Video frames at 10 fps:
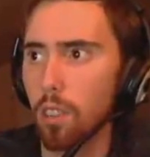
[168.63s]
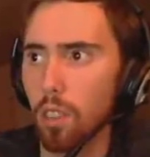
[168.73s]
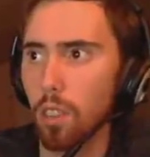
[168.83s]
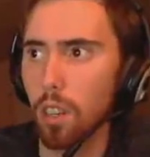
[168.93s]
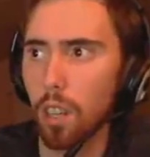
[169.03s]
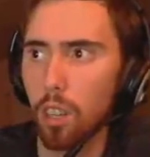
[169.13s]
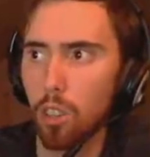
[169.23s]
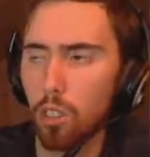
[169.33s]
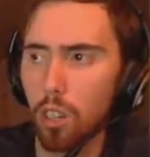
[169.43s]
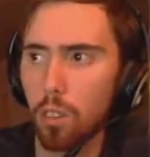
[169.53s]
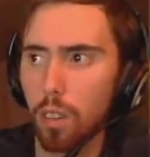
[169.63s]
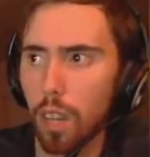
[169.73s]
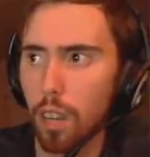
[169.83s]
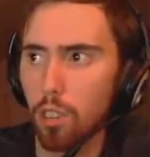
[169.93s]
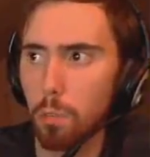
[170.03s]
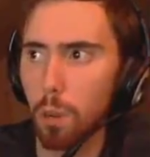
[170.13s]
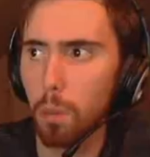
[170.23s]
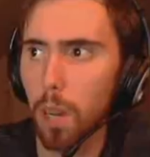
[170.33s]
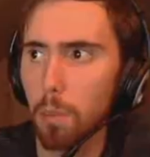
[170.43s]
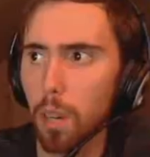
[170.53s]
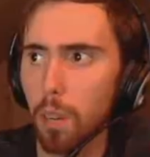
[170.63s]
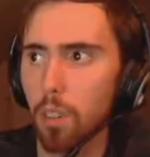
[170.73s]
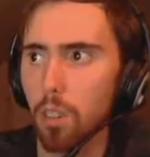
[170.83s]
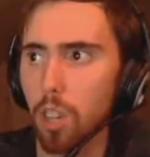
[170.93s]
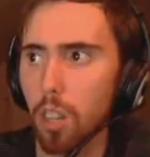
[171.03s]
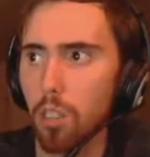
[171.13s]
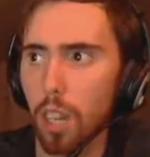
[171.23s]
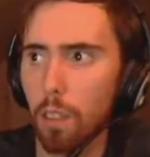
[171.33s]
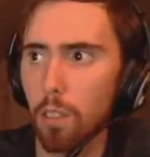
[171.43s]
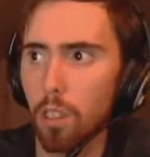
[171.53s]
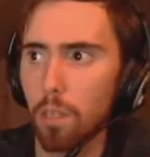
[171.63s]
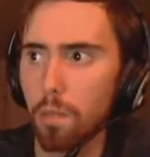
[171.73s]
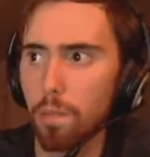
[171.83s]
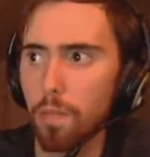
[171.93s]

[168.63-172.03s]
They usually don't cast Smoke Bomb whenever they're chasing after you,